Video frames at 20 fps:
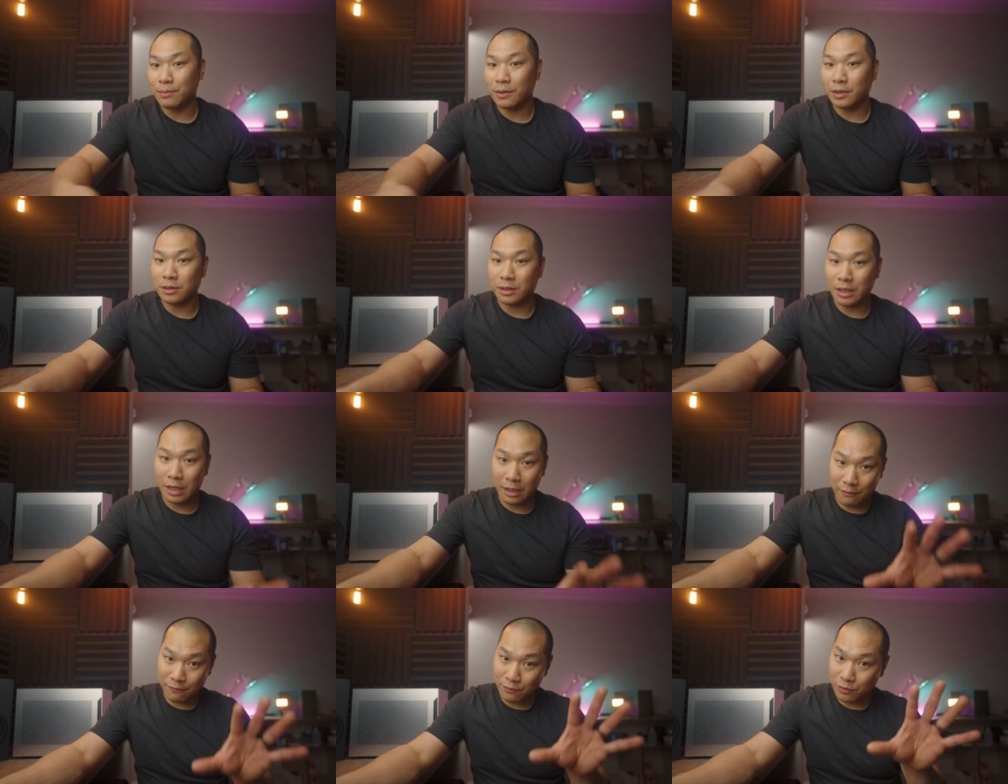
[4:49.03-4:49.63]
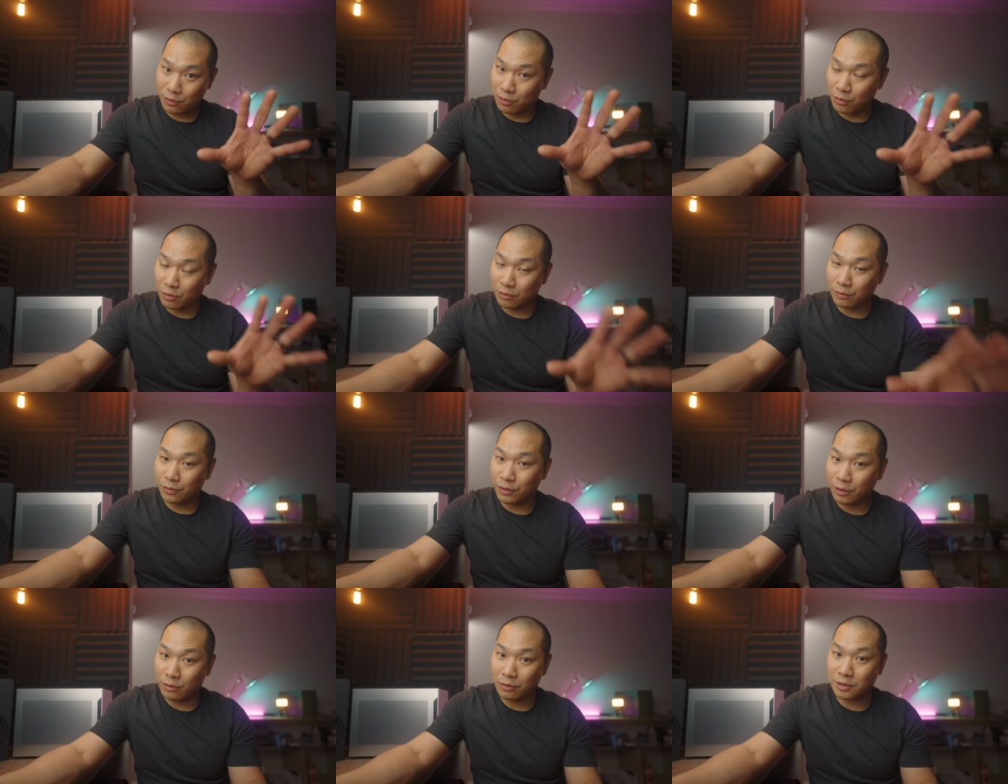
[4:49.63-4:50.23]
but yeah, if you're
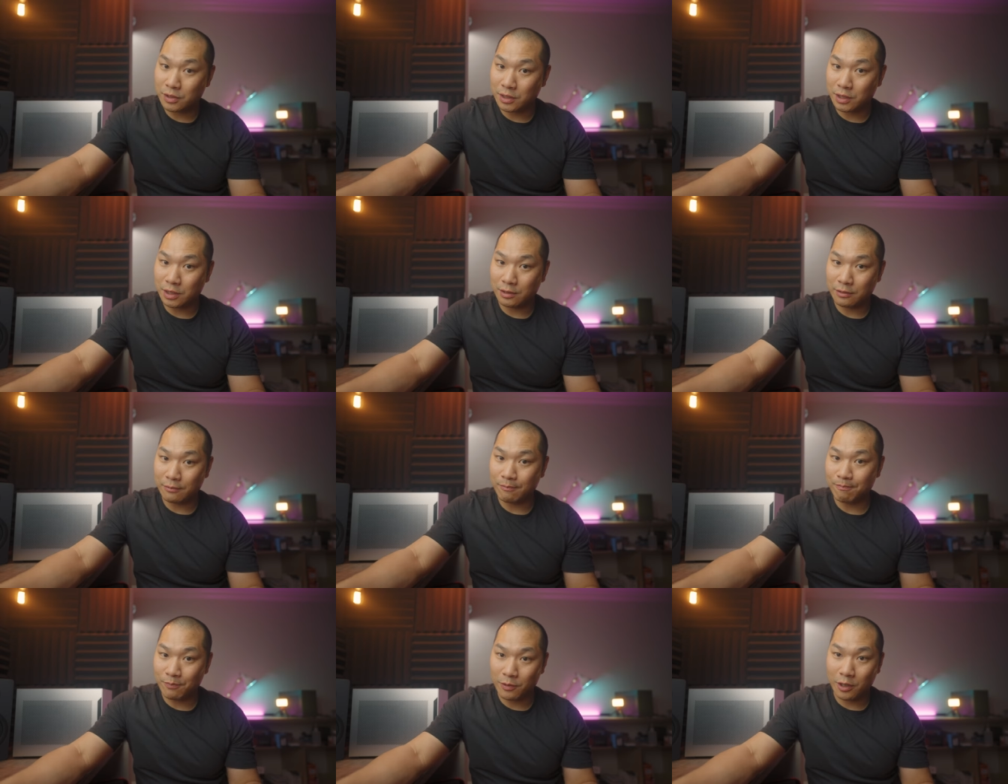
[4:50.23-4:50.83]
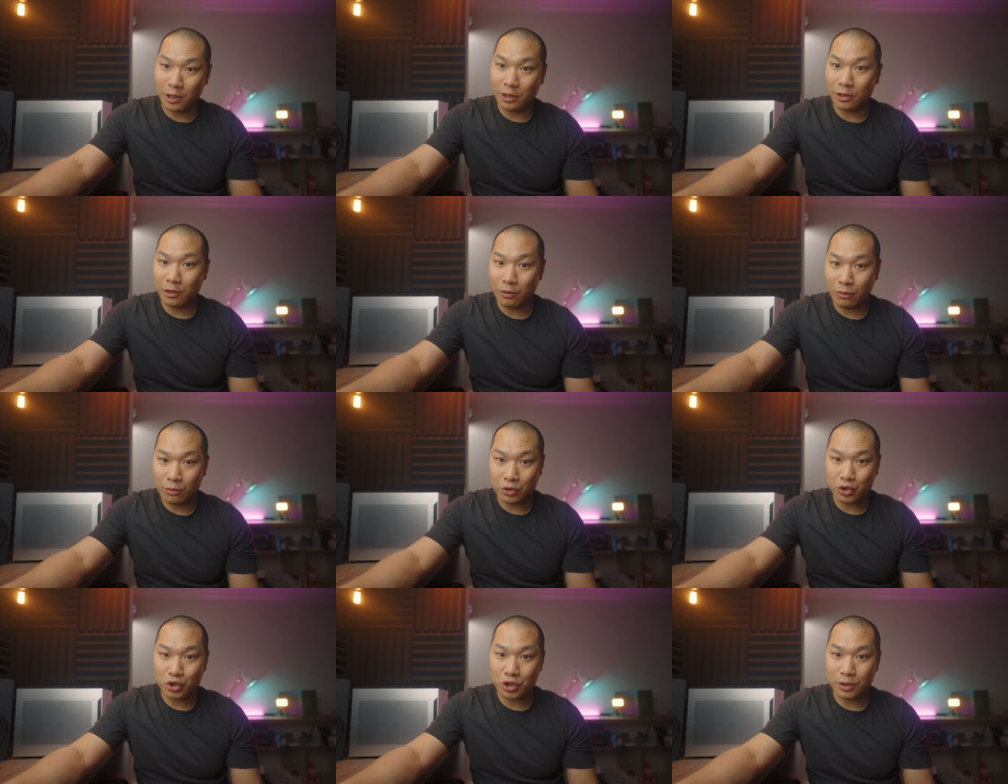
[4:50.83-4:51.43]
noticing
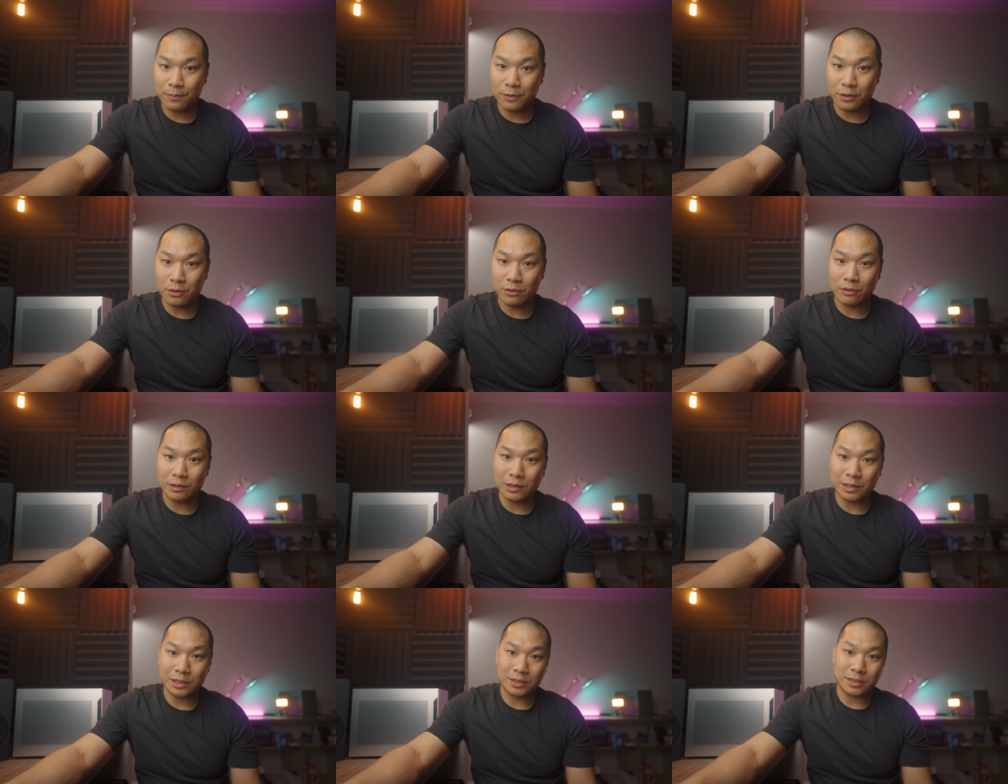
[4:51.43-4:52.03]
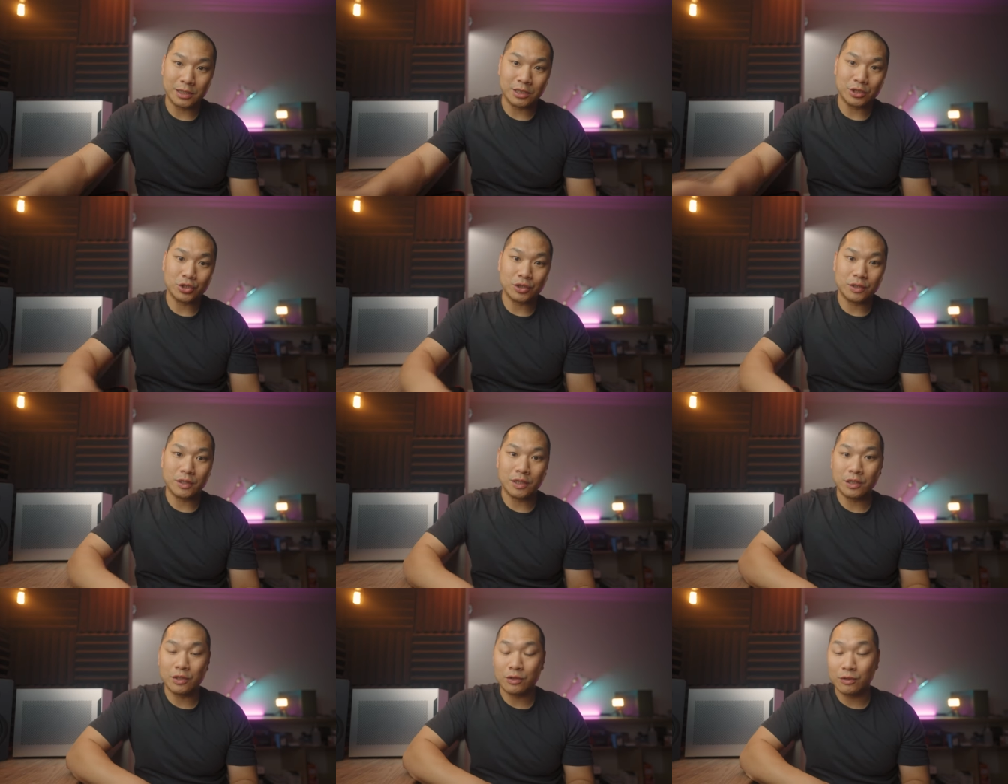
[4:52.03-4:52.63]
lower GPU
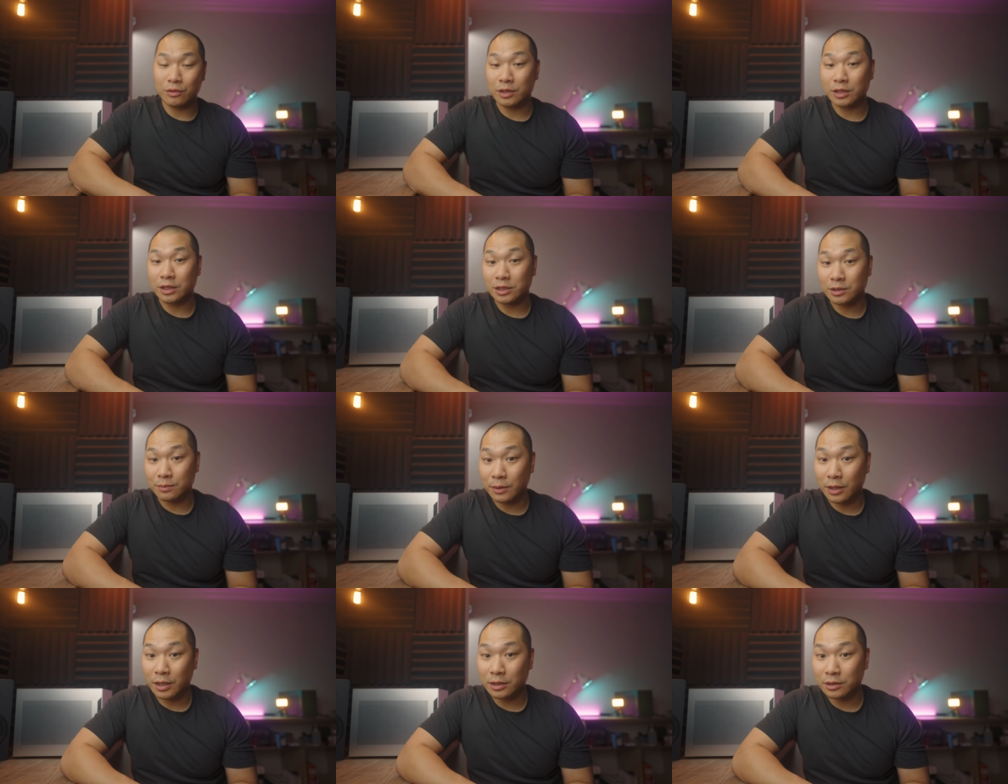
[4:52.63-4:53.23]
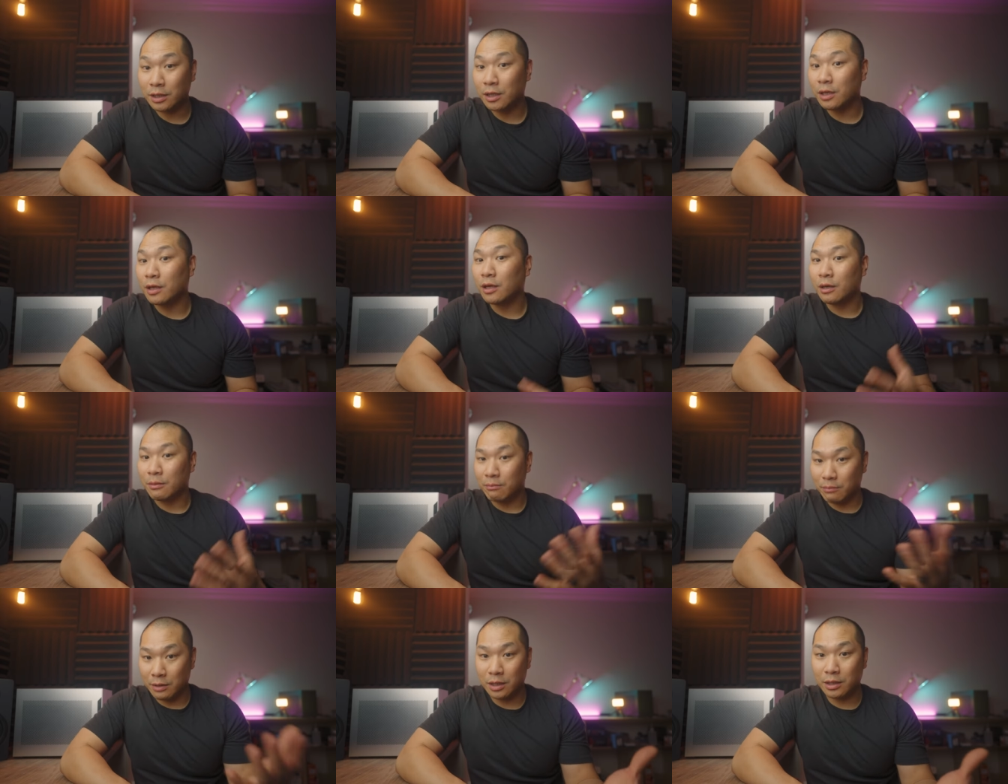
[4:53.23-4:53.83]
utilization than you'd expect,
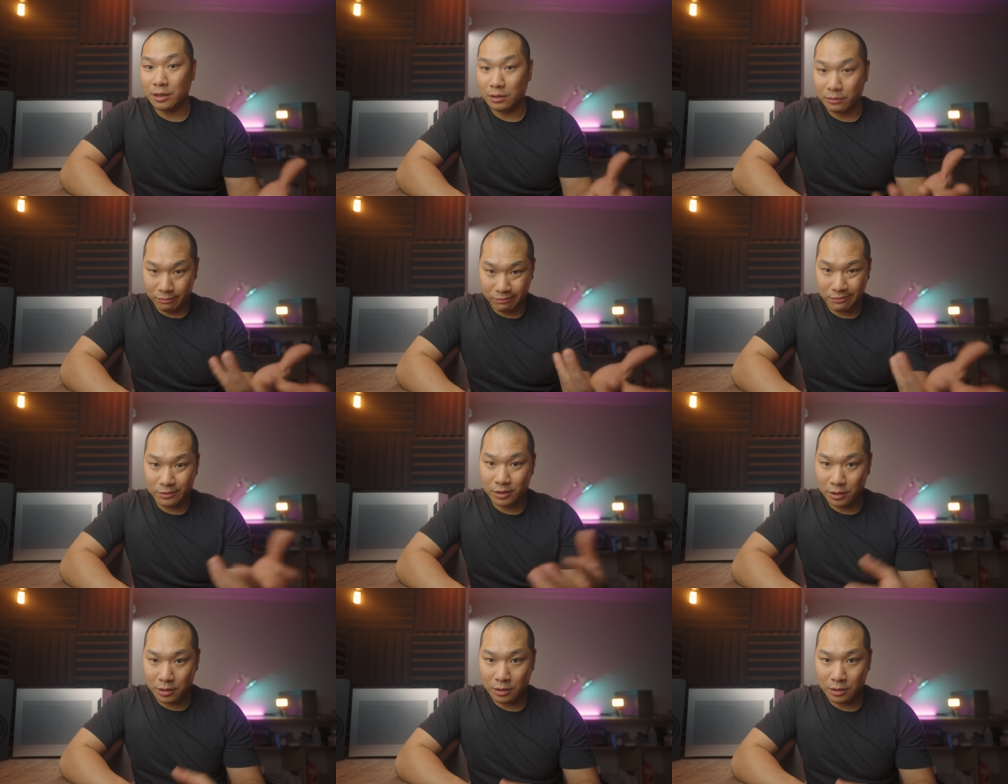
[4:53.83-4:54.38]
meaning,